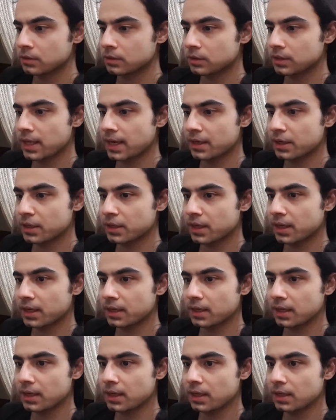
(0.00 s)
so death's
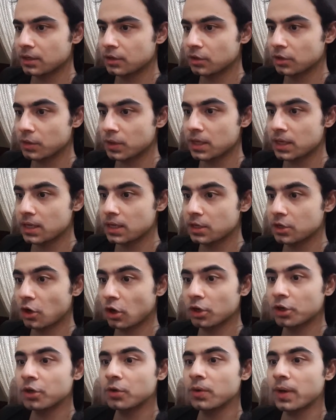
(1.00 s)
head in. so he
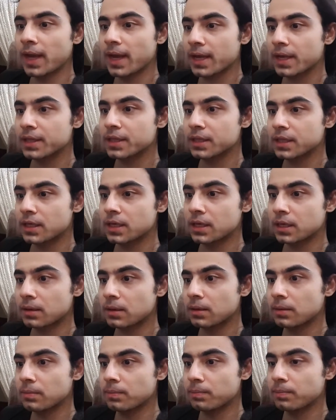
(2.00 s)
Yondu has
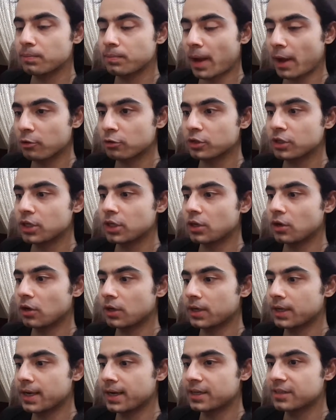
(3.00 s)
a bounty
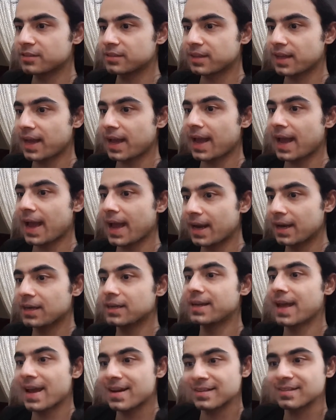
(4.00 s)
on death's
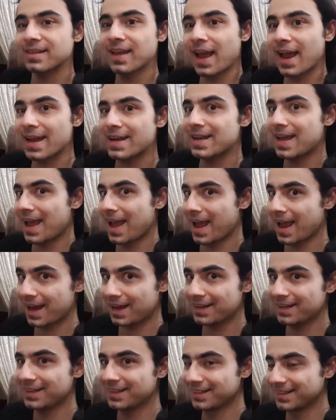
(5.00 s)
head death's head
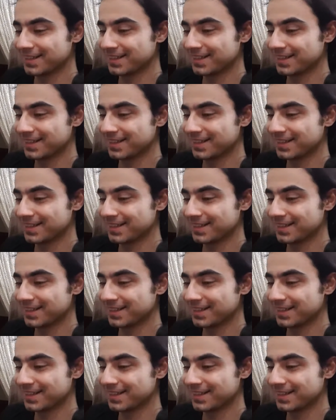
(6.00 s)
head.